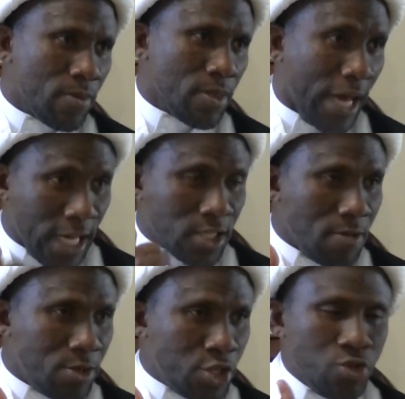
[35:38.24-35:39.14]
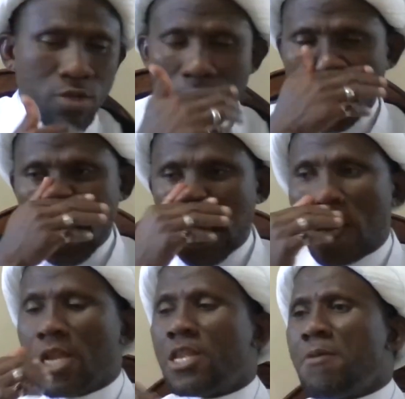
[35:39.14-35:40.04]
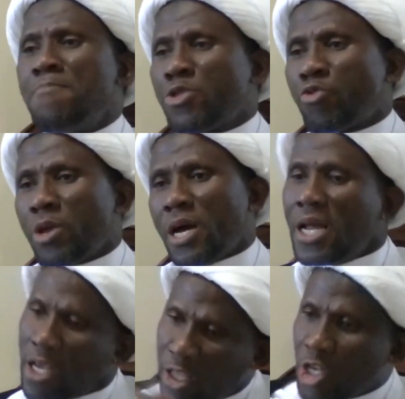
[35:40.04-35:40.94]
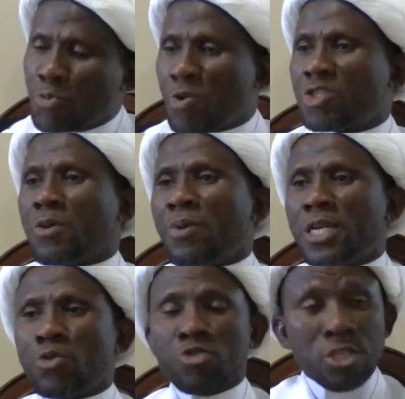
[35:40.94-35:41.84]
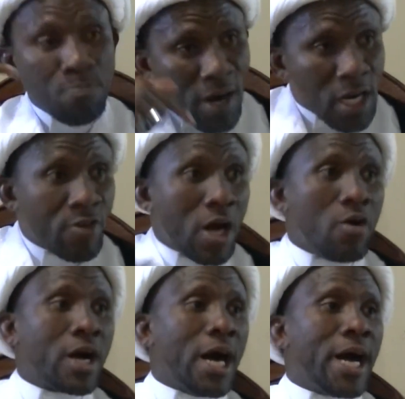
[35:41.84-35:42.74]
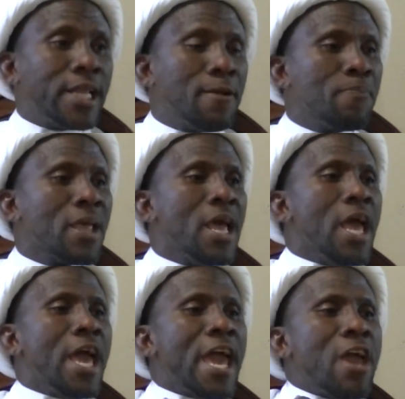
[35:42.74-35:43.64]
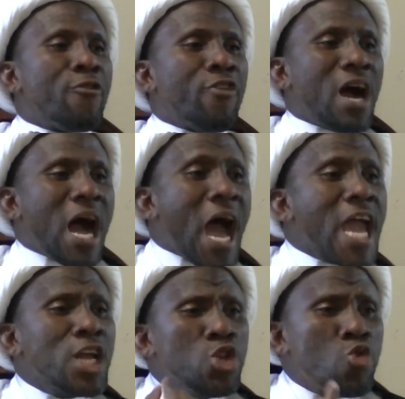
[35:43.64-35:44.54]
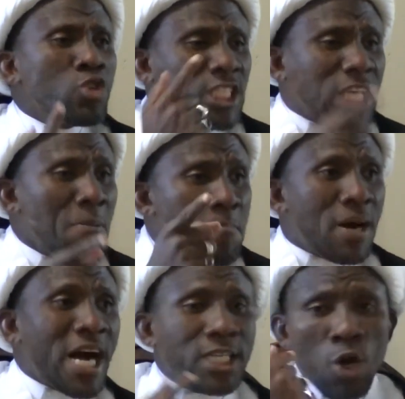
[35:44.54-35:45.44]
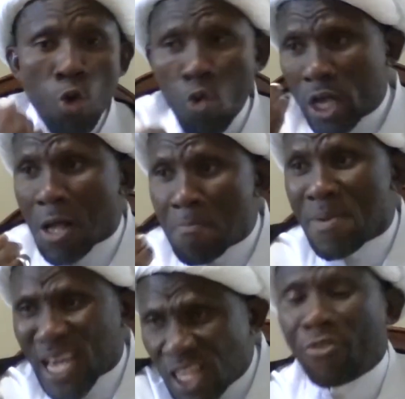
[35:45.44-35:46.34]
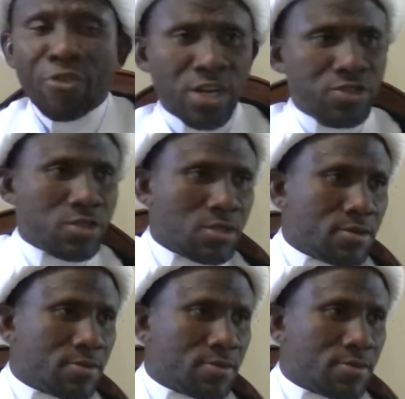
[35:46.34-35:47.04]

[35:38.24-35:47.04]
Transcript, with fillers: That is number two. Number three, another responsibility, which is part of our guide, if I know somebody who can make difference,